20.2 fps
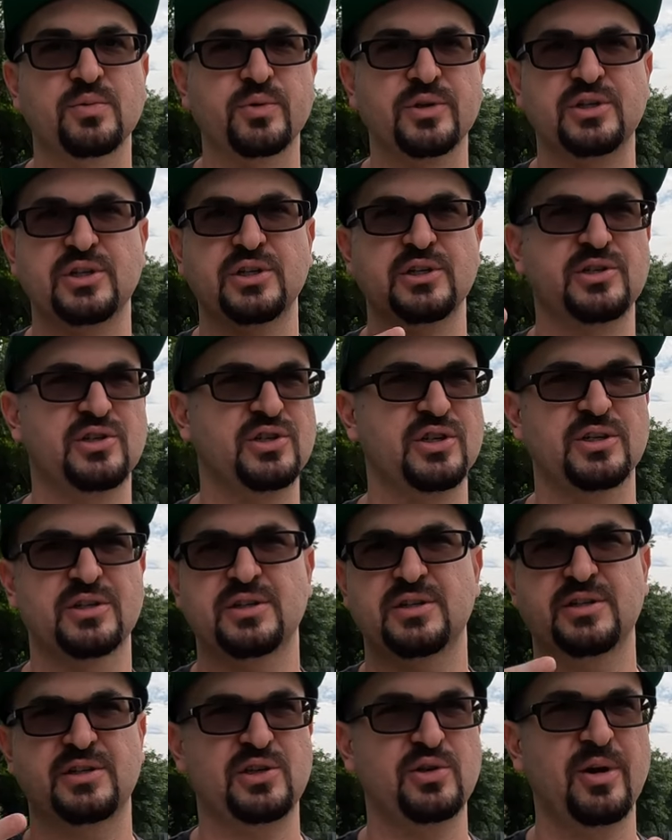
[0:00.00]
which is
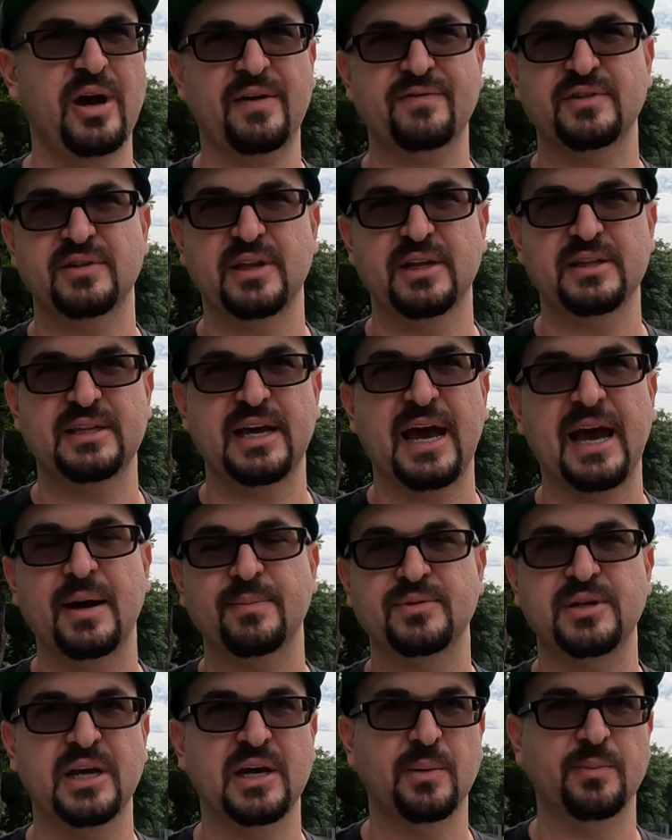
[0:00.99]
just, you have to let the
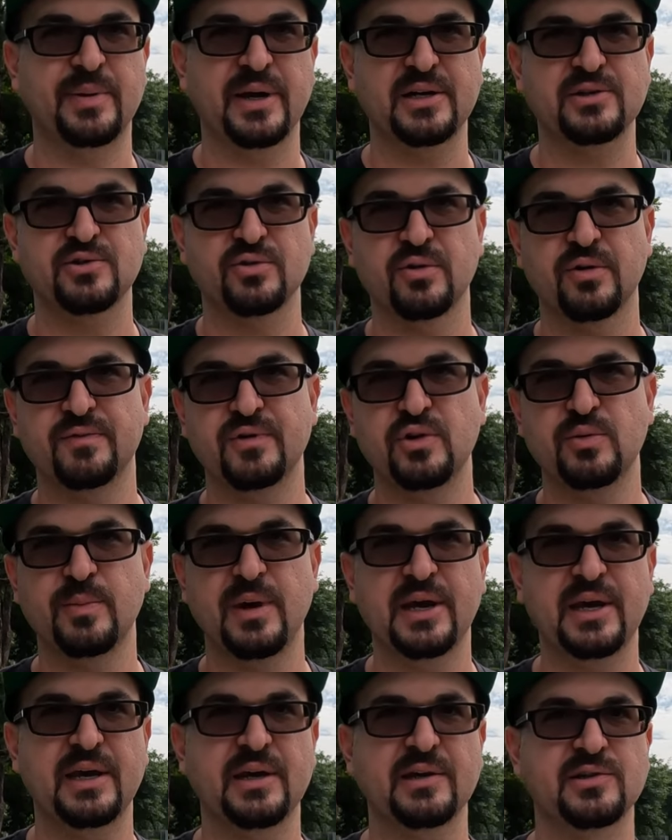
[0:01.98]
app take a picture of you
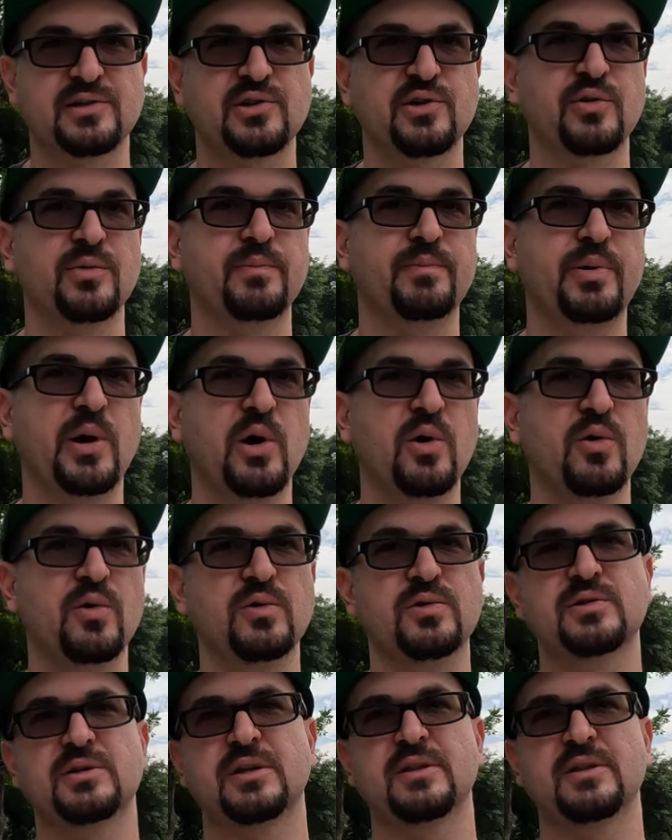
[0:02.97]
making a certain pose,